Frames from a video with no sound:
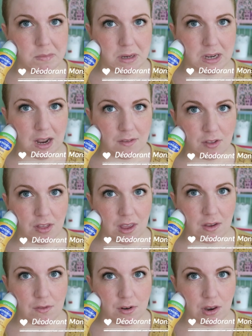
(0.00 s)
Might have a
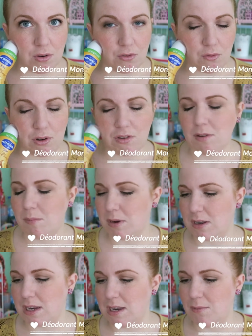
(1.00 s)
thing for deodorants,
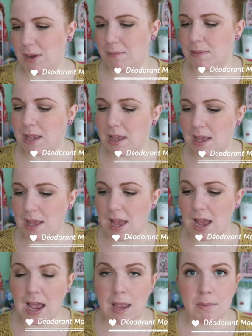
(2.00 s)
but anyway,
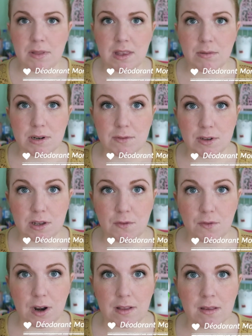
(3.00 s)
I bought this when I was
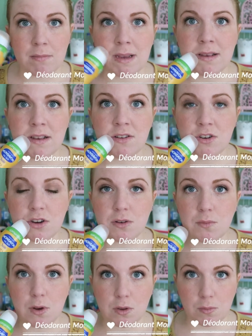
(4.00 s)
in France. My
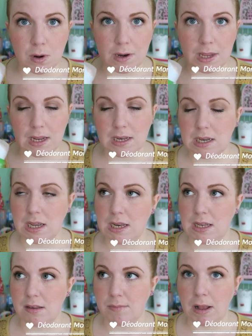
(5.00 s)
sister was wearing it
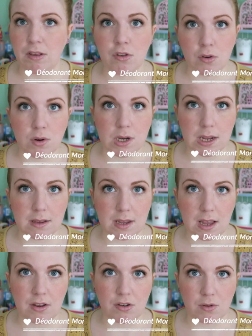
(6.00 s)
and it smelled so
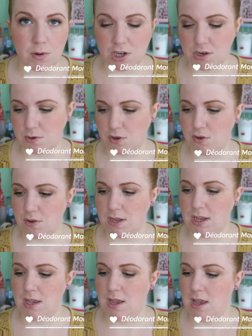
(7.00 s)
nice. I asked her what she was
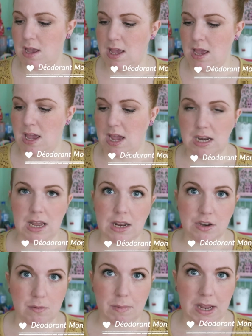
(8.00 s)
using, and I
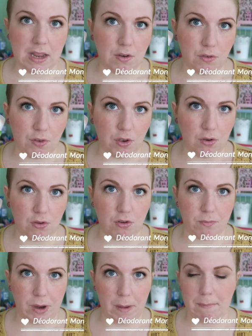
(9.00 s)
had to buy a few
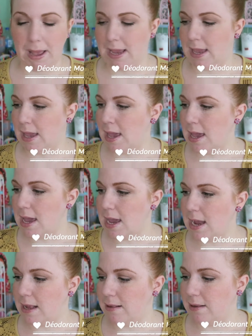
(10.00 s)
to bring back.
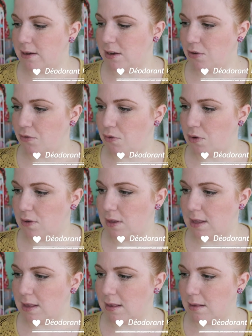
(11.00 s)
It's a
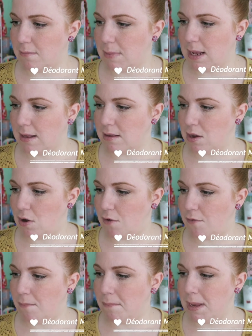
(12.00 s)
deodorant that smells
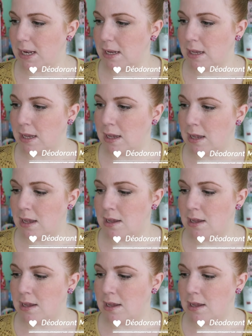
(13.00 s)
of milk,